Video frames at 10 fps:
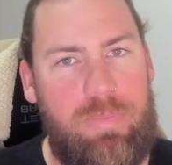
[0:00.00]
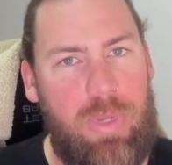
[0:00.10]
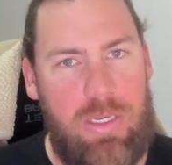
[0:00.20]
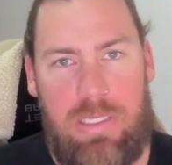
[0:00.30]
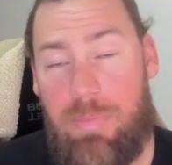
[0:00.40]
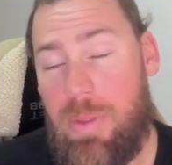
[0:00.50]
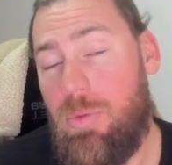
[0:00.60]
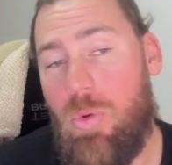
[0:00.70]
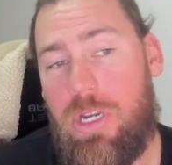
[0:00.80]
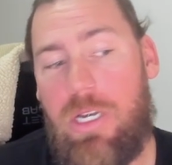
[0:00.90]
But some
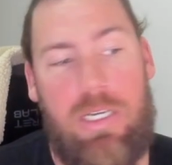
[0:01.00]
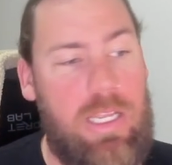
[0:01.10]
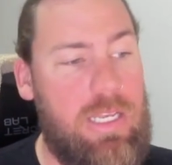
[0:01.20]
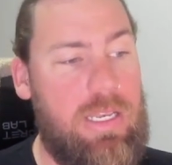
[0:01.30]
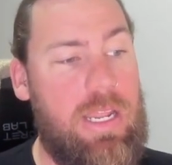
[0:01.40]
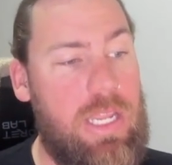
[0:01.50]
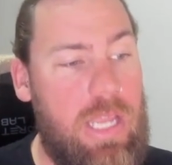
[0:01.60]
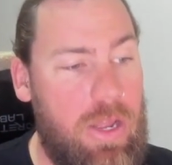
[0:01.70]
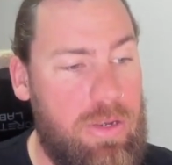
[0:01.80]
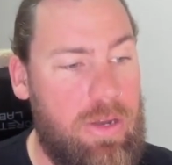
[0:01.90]
people wanted it, and there you
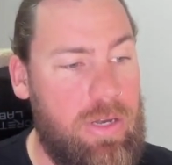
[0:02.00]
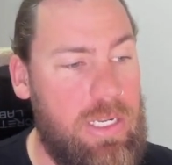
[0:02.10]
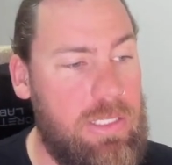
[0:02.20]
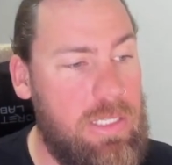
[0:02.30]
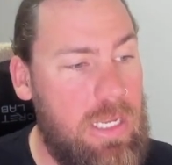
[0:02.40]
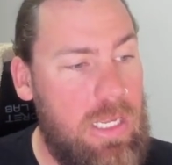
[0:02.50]
go. There it is.